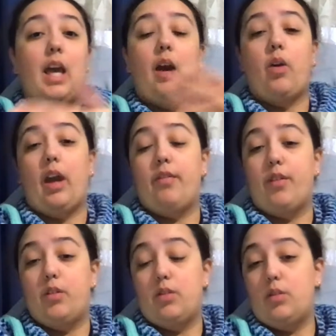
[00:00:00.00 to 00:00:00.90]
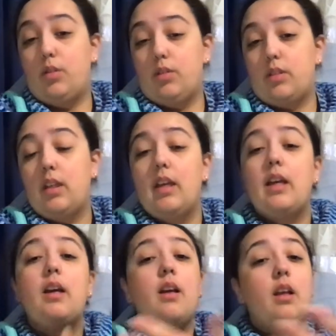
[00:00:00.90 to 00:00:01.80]
you have those laws,
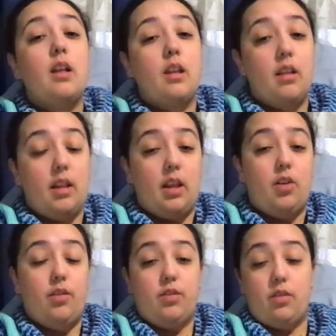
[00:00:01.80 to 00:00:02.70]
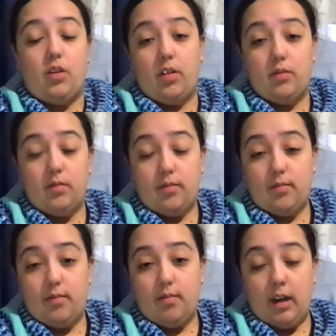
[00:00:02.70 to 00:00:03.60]
then you've still got
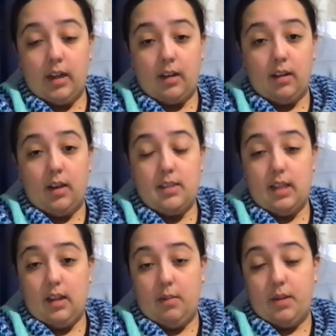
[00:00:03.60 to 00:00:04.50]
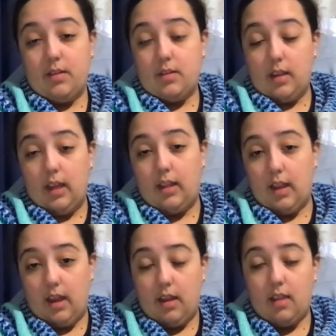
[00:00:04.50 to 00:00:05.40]
radicalised elements in
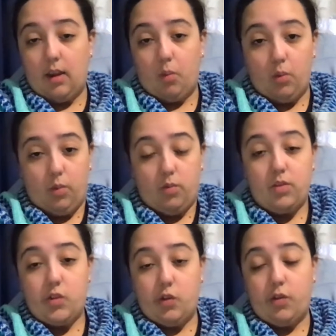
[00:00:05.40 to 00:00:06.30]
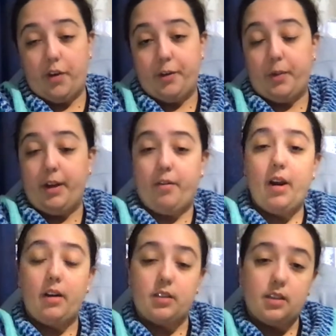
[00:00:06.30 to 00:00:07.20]
there that will still find a way
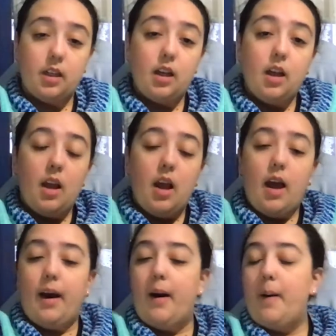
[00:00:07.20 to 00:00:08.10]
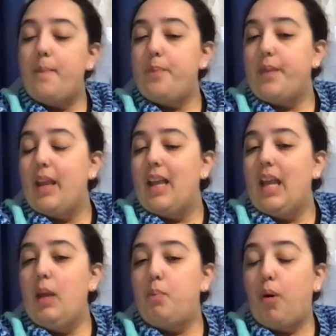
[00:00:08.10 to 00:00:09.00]
around it.
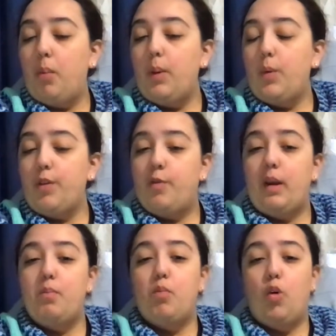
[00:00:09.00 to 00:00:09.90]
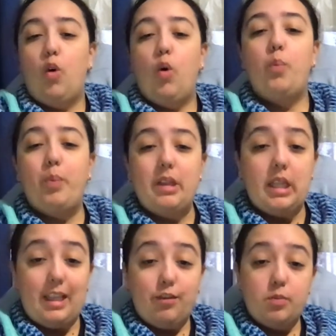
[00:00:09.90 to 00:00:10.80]
It probably would have been more
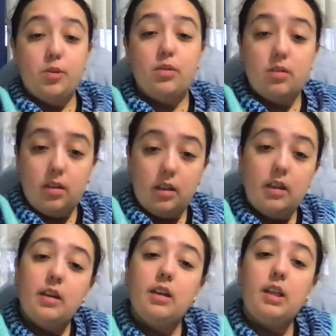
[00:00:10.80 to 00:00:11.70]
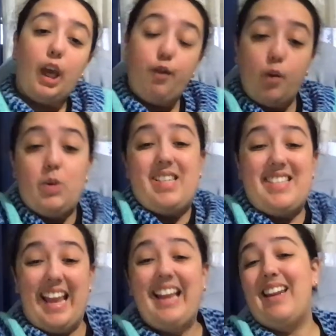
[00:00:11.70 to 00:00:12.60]
believable if it was
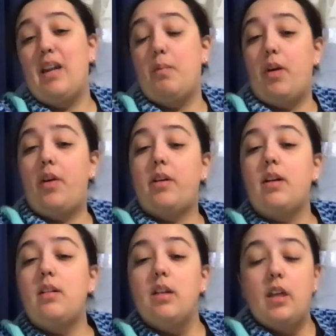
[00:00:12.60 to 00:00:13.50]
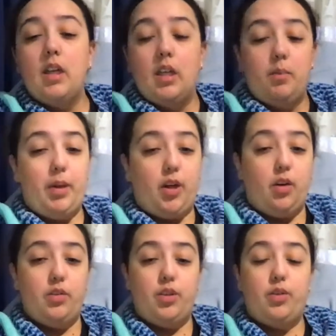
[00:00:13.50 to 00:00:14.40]
set in America,
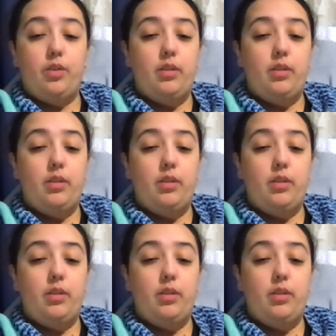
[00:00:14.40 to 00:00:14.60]
because a